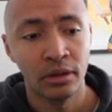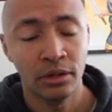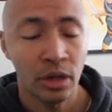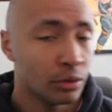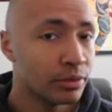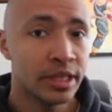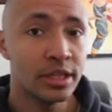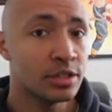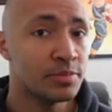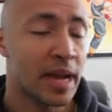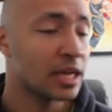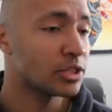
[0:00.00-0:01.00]
Go read
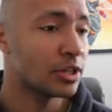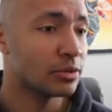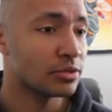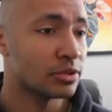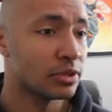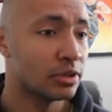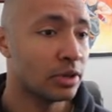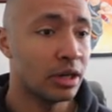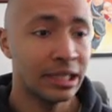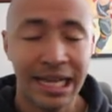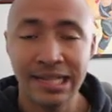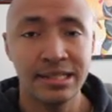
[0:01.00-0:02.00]
these patch notes. They're
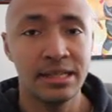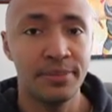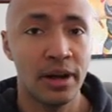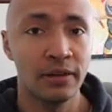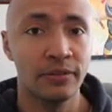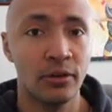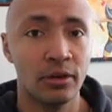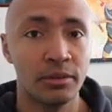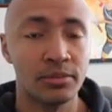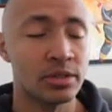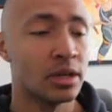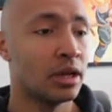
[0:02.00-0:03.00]
on Last Epoch
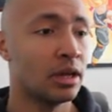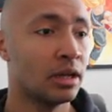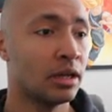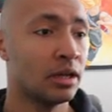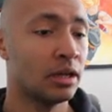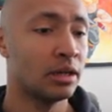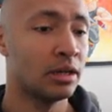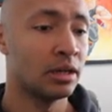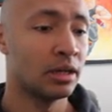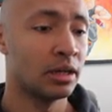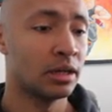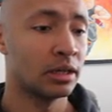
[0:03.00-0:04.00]
forums.
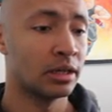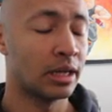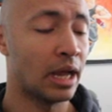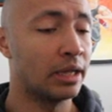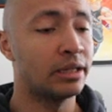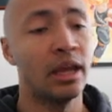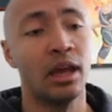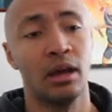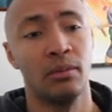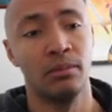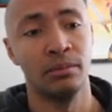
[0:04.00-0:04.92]
God damn.